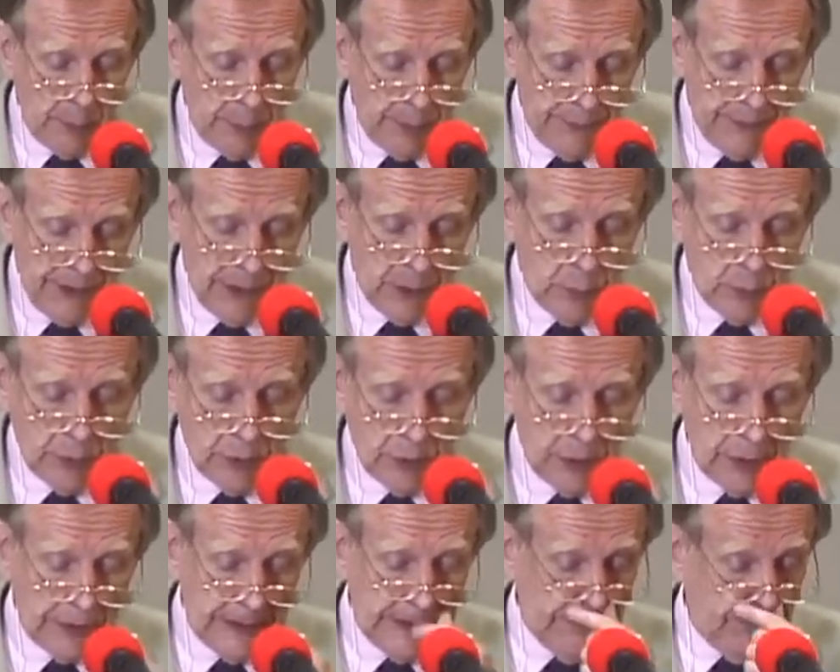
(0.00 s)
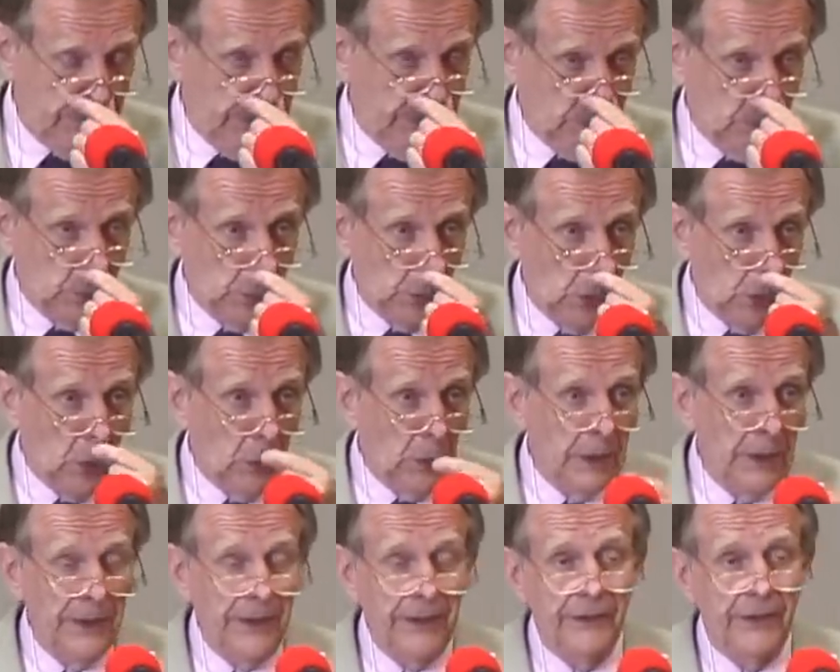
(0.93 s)
But they were given a
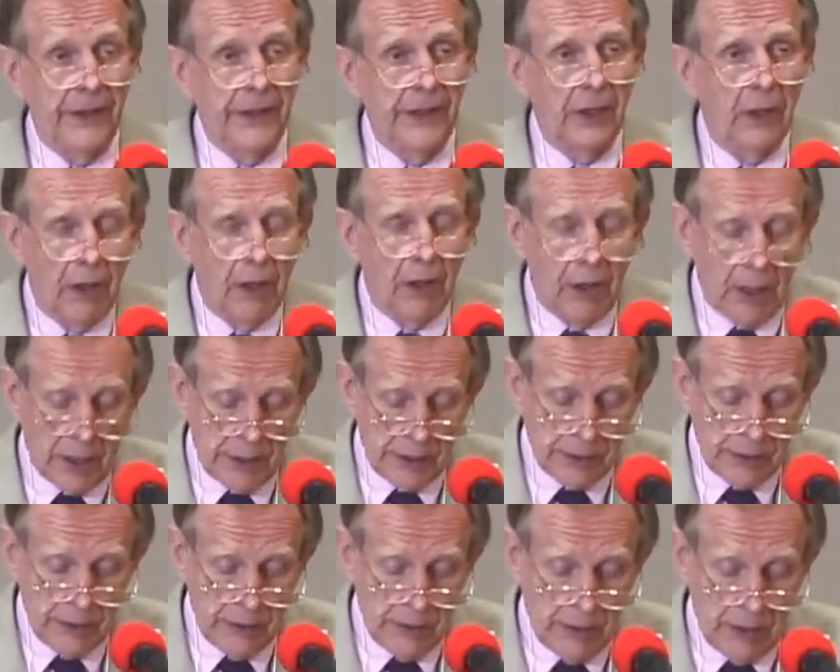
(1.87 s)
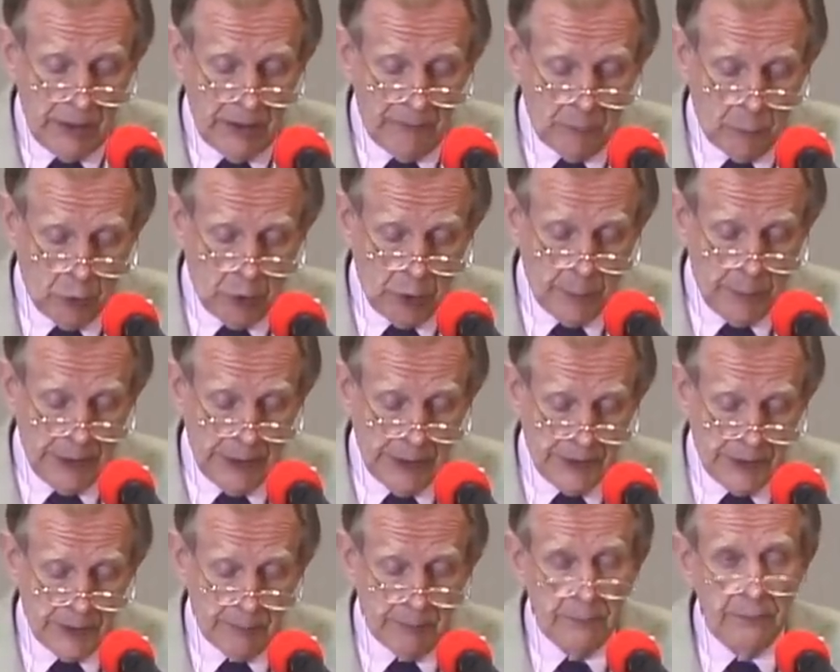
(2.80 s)
role at the very heart of
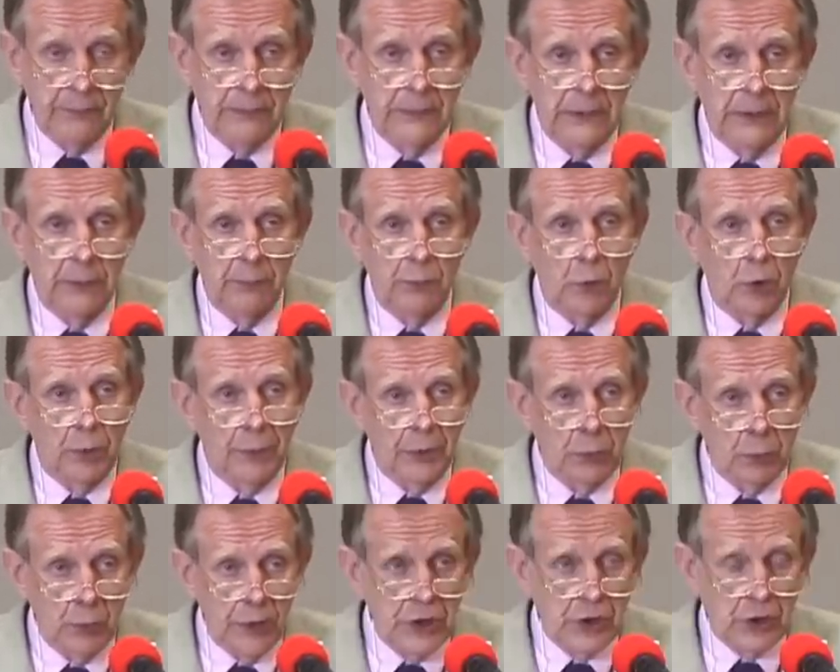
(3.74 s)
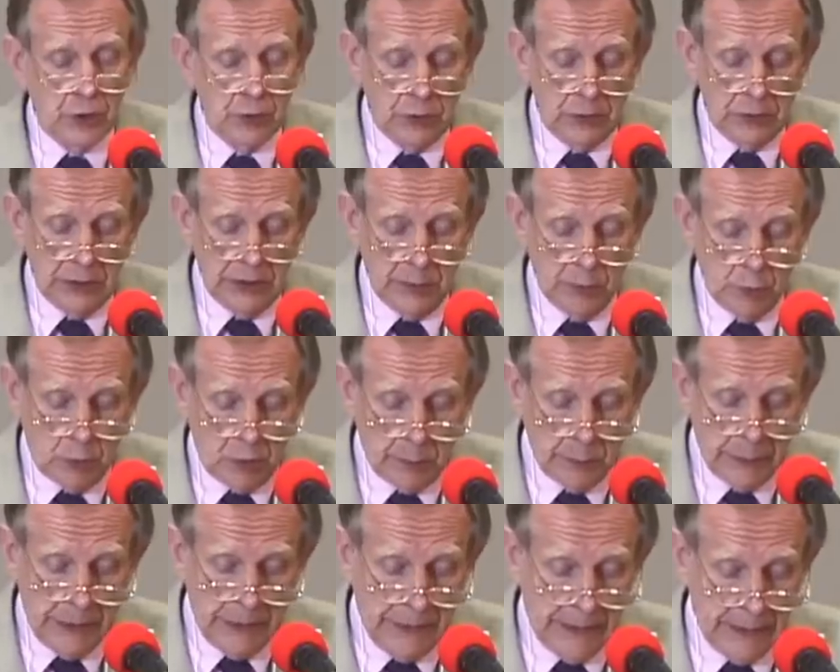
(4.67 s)
Mormonism, Mormon ritual and
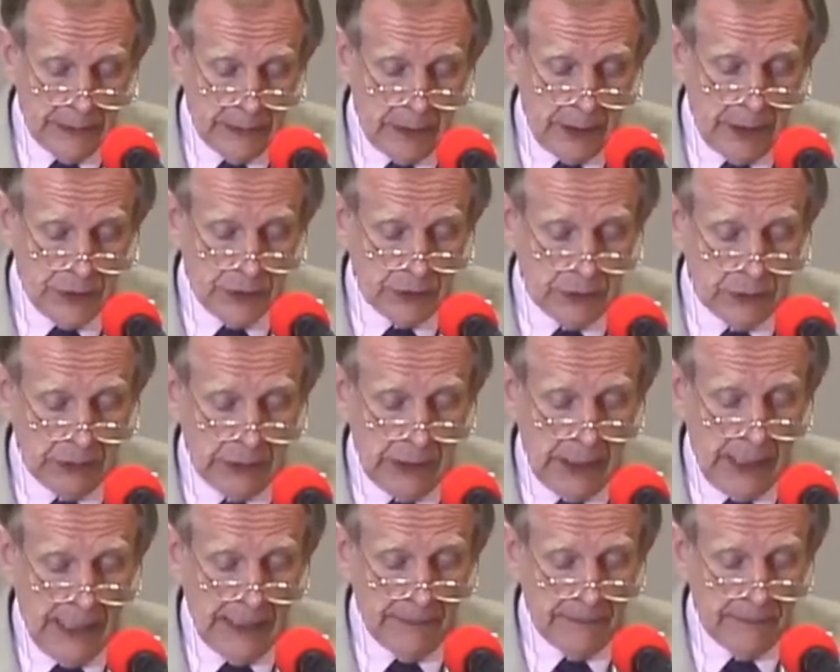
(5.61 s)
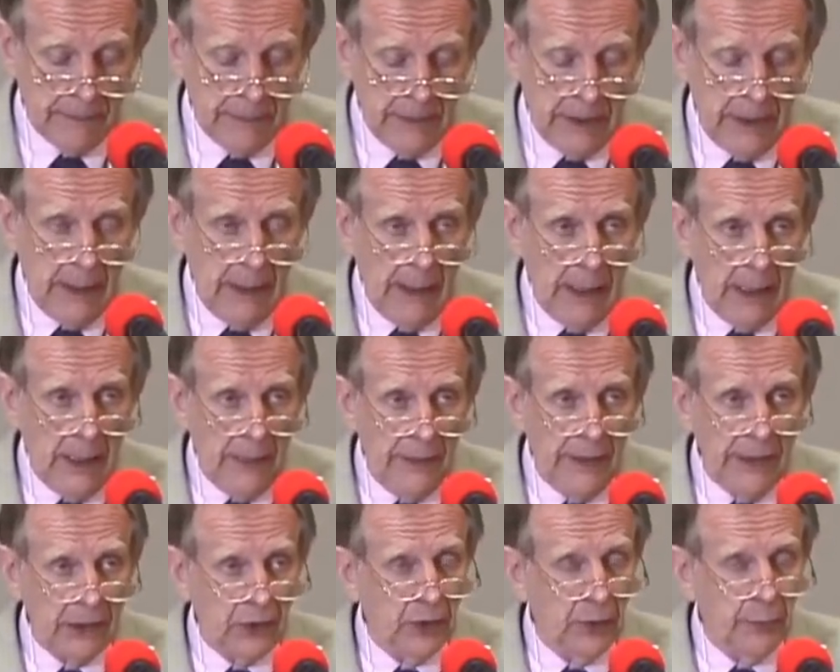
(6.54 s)
Mormon theological life,
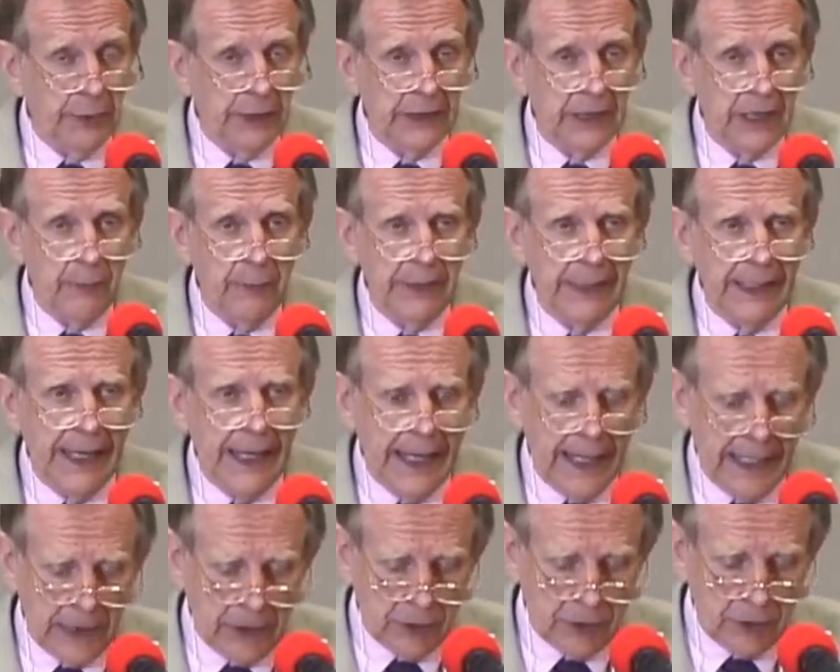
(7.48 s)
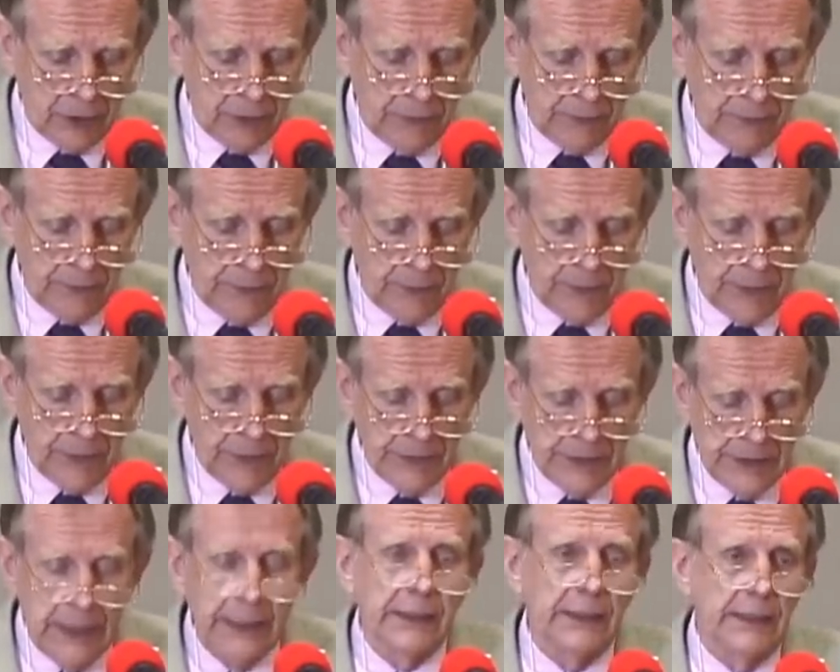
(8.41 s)
that could become an anchor for their
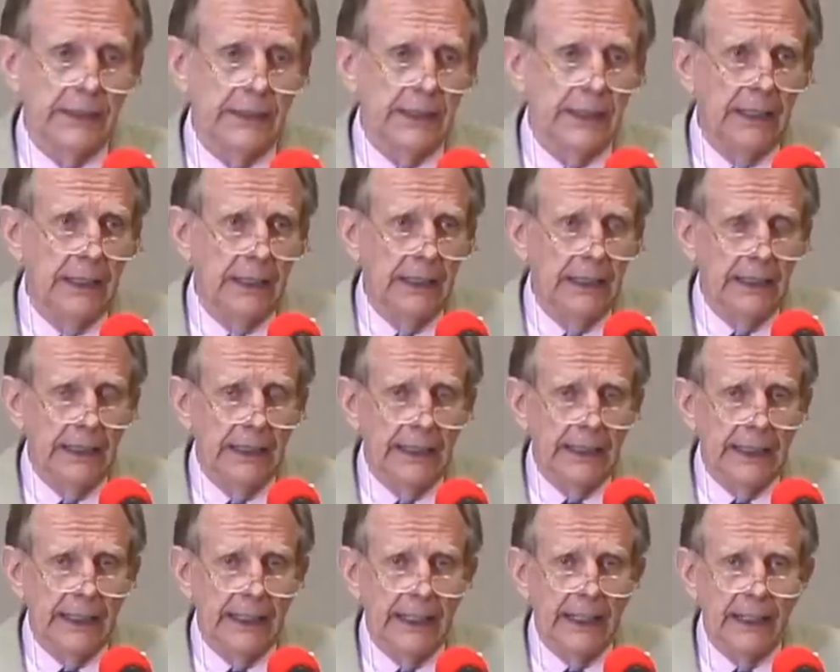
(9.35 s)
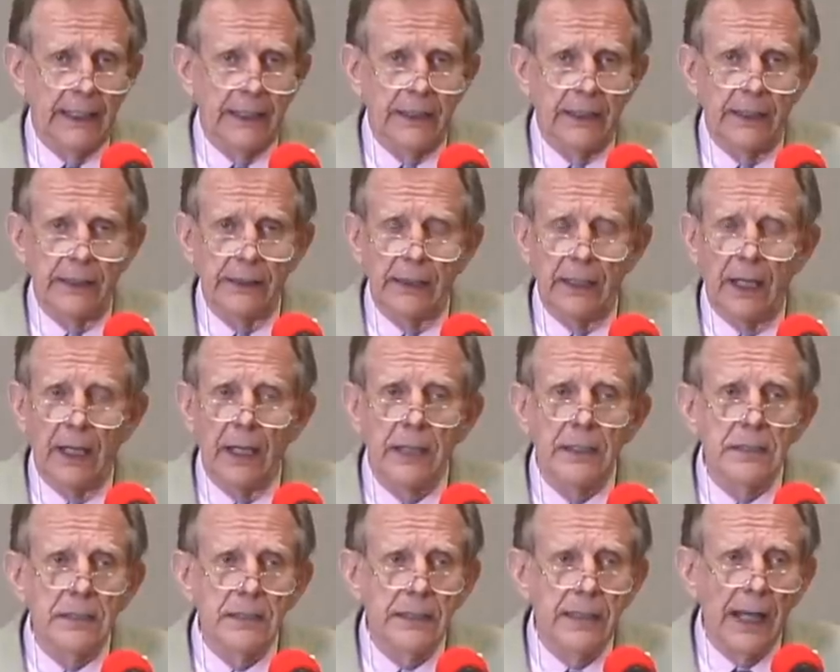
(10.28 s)
dignity and an
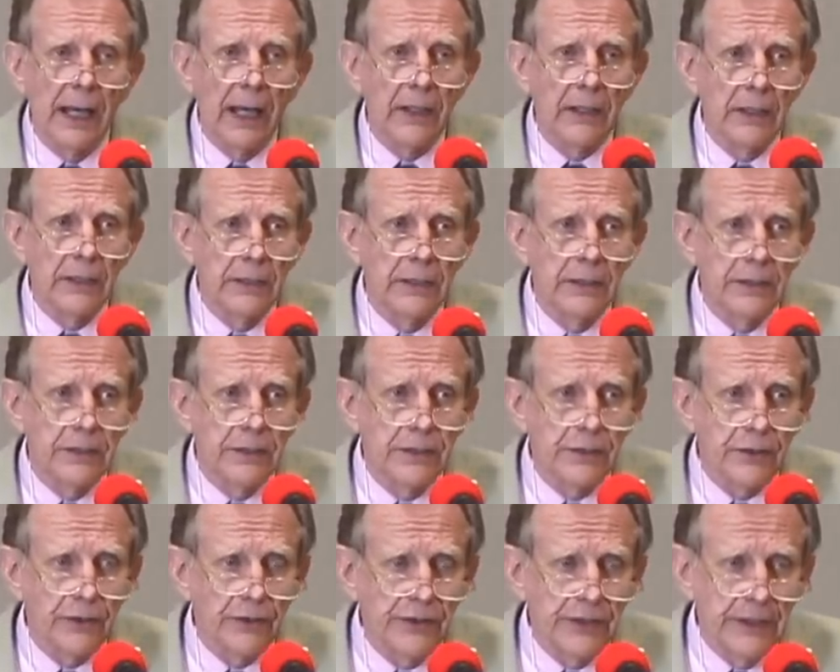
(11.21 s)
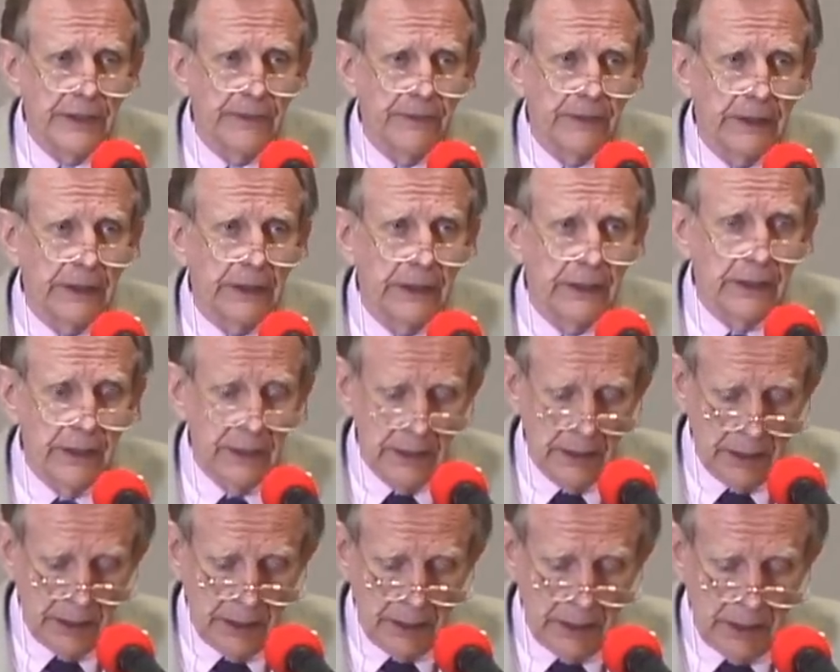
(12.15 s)
undoubted certificate
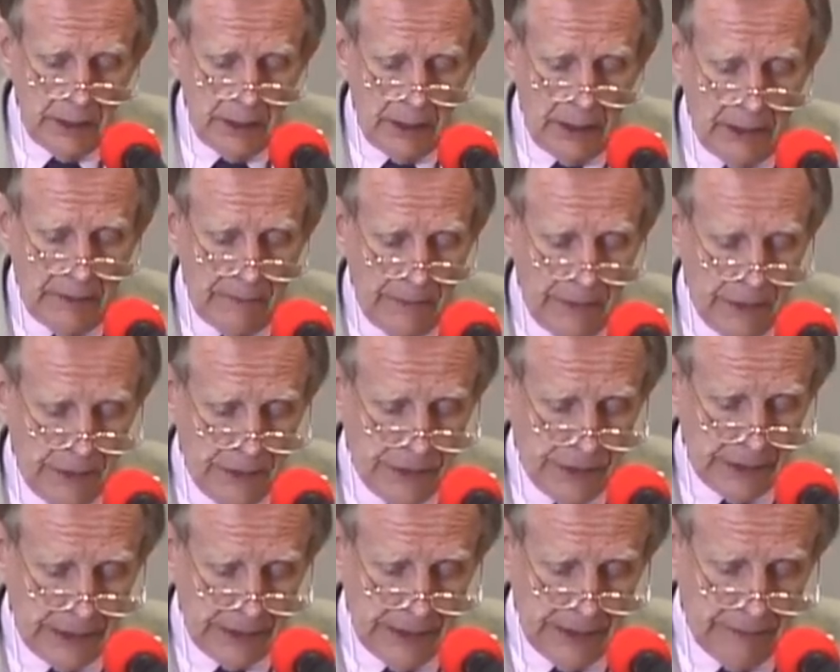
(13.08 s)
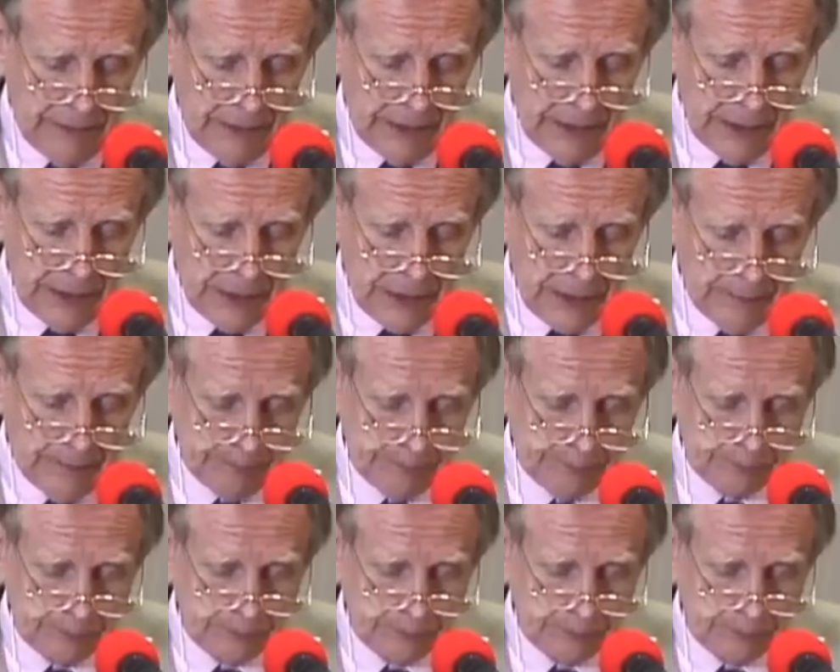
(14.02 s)
of their significance.